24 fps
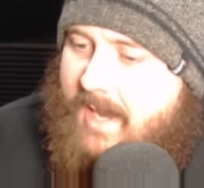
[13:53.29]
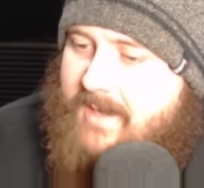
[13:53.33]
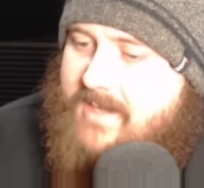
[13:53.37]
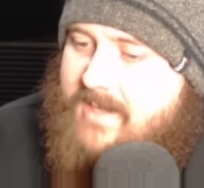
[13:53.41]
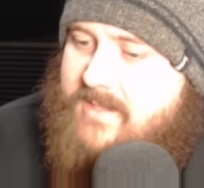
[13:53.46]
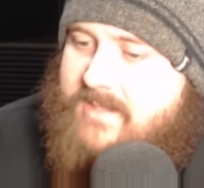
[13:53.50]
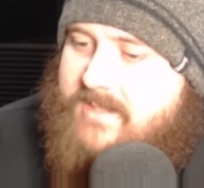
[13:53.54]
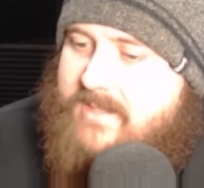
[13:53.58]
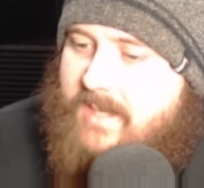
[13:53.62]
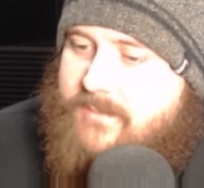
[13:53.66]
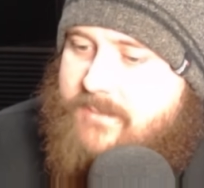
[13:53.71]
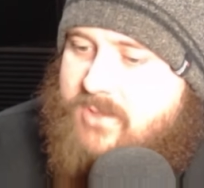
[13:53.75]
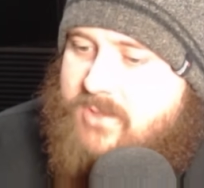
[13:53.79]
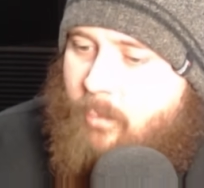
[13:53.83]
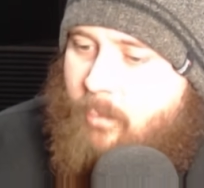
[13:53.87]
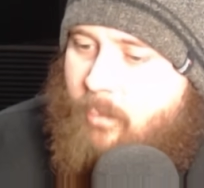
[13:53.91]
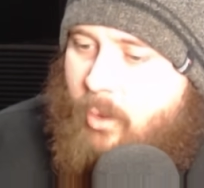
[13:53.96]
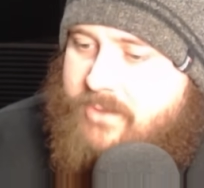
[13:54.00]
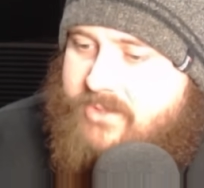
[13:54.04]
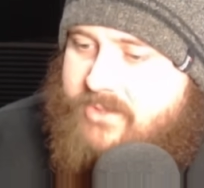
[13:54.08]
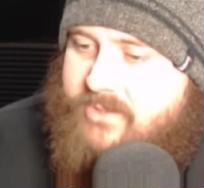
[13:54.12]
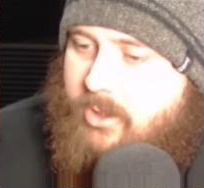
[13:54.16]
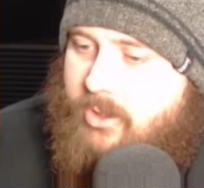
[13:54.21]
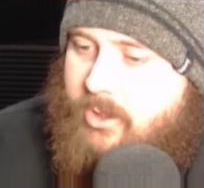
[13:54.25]
Any tips on
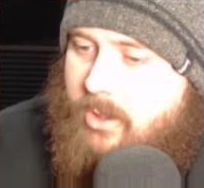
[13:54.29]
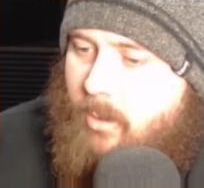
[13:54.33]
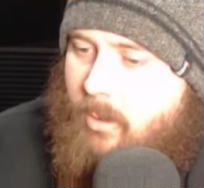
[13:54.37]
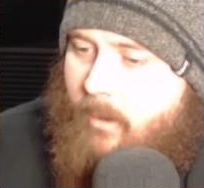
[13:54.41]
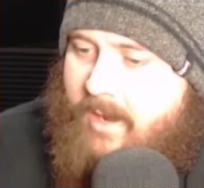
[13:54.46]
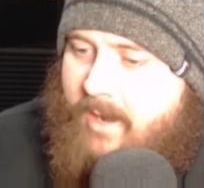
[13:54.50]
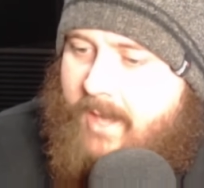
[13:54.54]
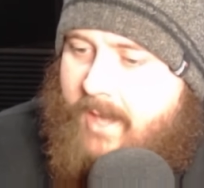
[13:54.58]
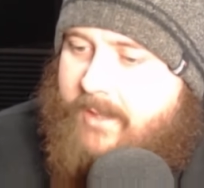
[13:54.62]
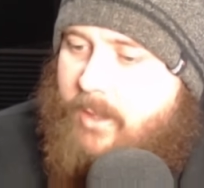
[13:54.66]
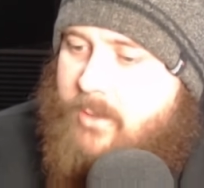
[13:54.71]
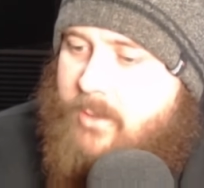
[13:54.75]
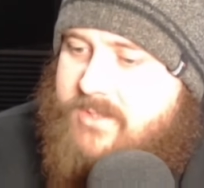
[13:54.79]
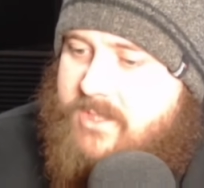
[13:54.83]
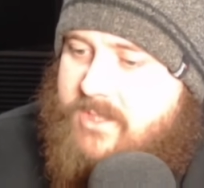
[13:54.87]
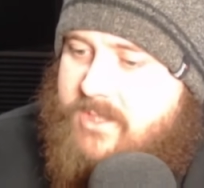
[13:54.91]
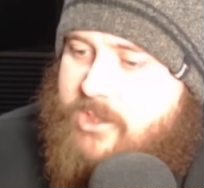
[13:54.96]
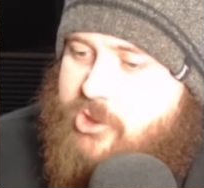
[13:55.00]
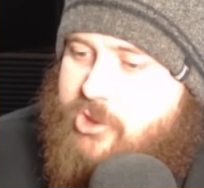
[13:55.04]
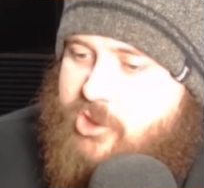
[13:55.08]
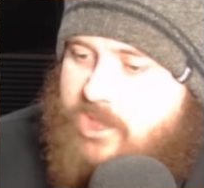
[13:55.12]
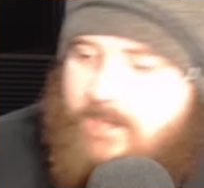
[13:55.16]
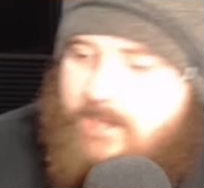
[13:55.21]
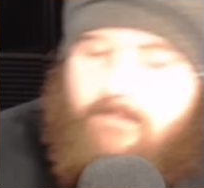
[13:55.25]
what to do when I go
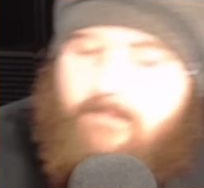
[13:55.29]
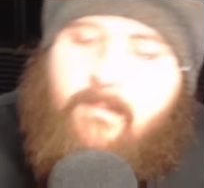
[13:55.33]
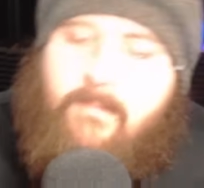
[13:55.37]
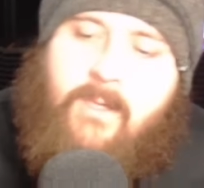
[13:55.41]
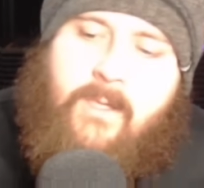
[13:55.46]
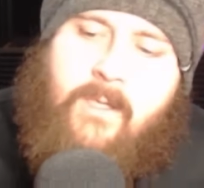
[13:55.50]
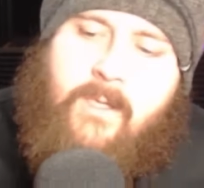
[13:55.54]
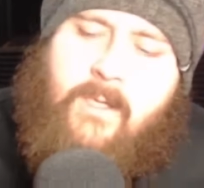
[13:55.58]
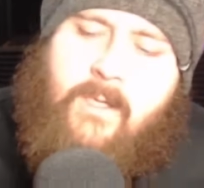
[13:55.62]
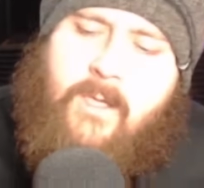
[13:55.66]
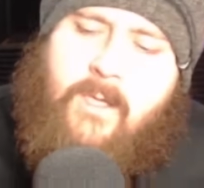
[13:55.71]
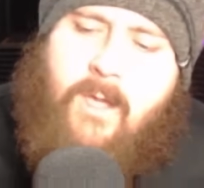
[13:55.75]
to the gym?